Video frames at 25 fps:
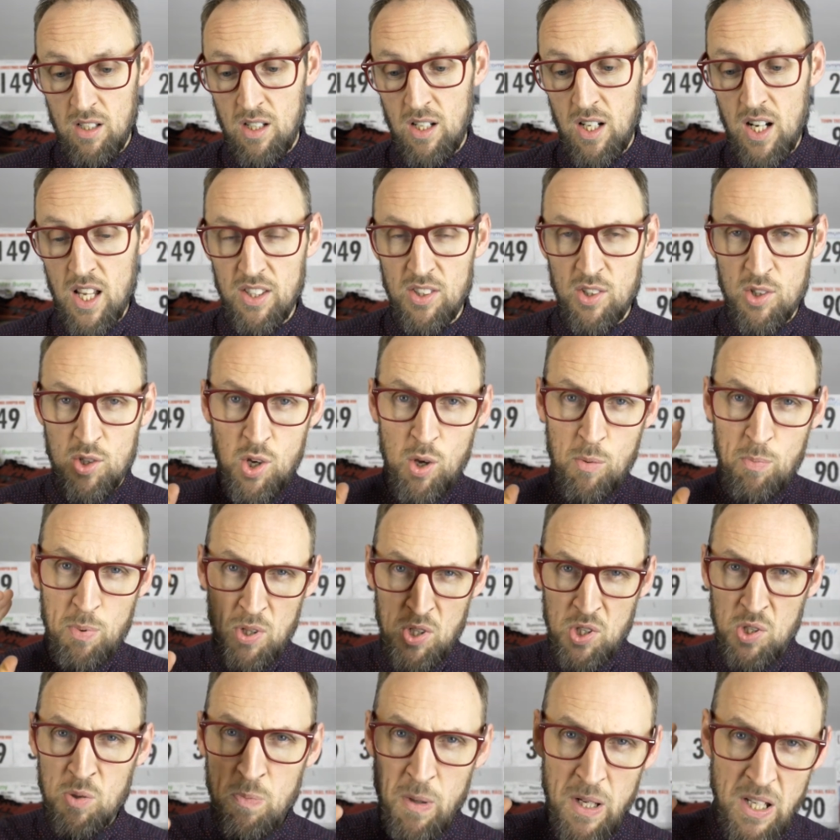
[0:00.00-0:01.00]
I let the
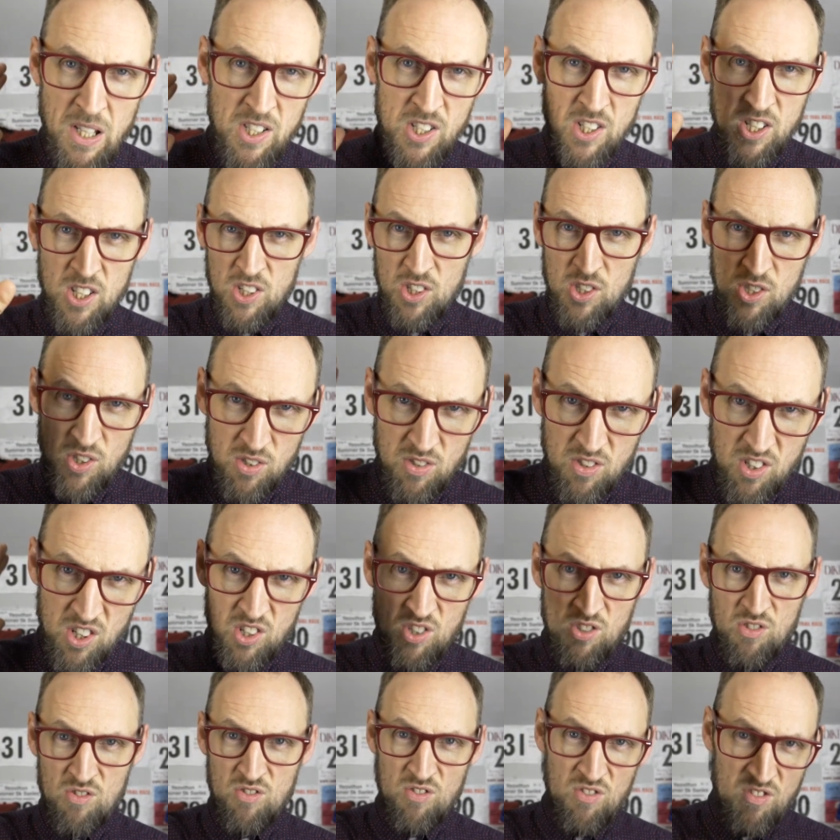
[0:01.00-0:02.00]
super speedsters
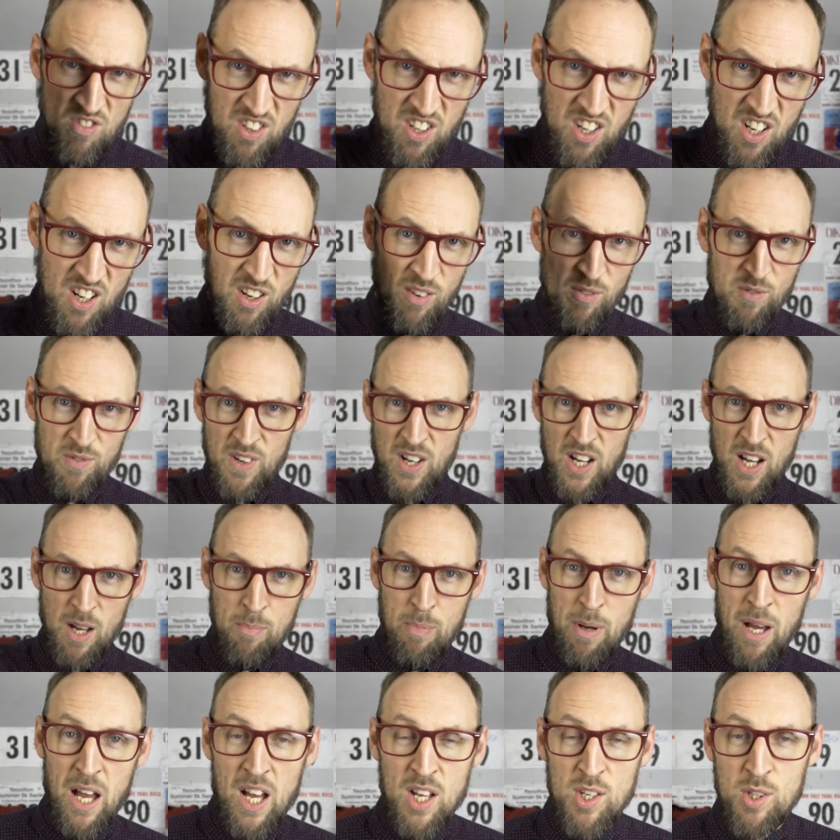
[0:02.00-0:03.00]
just, you know, fire
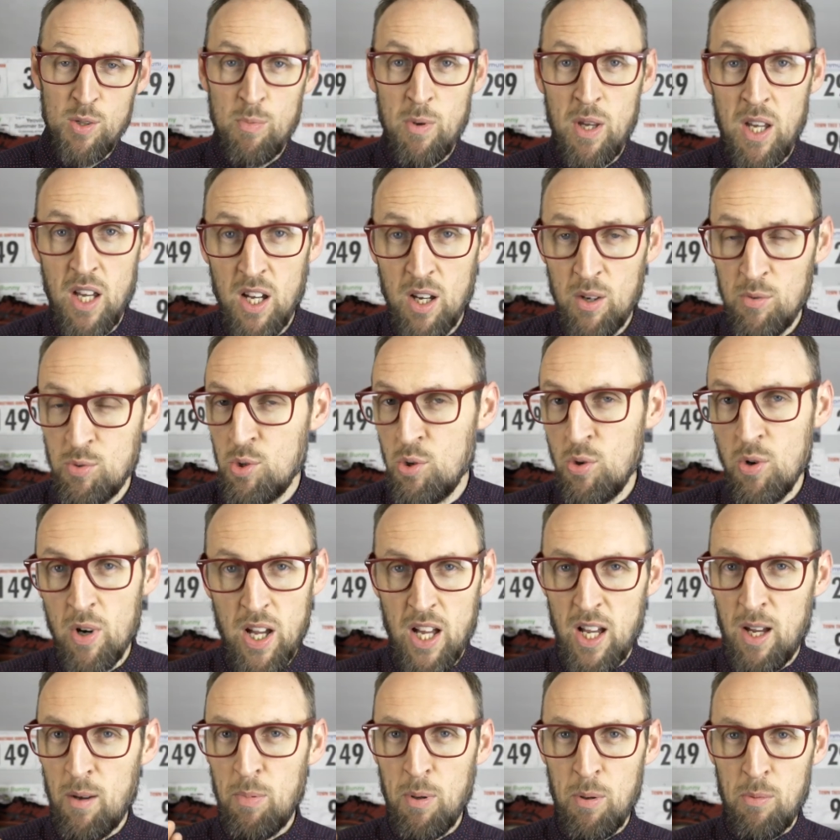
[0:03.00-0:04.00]
past me. I was
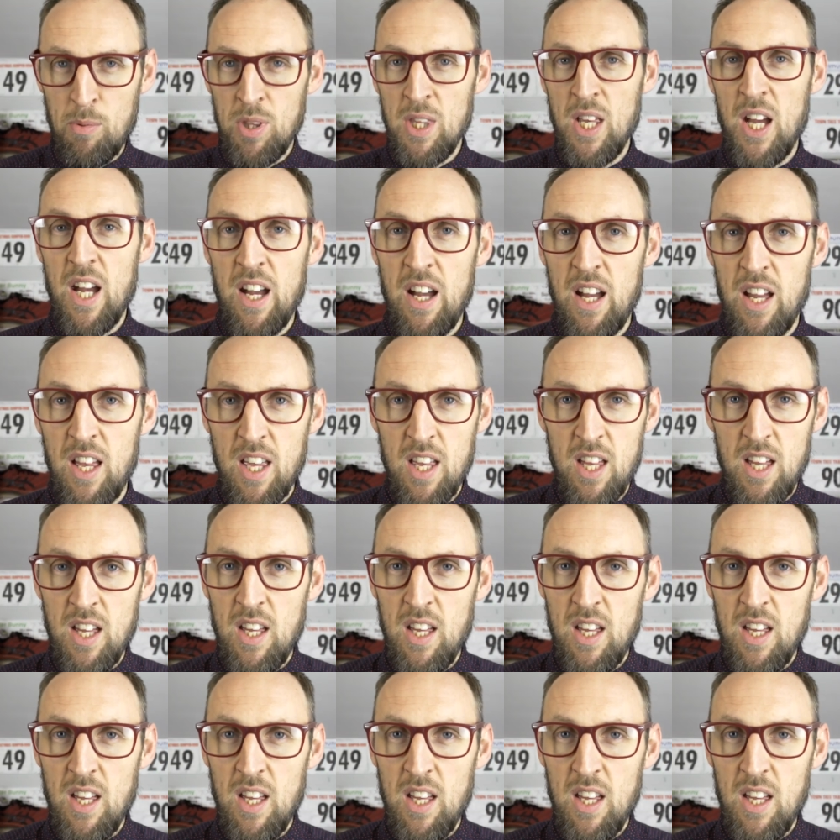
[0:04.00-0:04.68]
quite happy with that.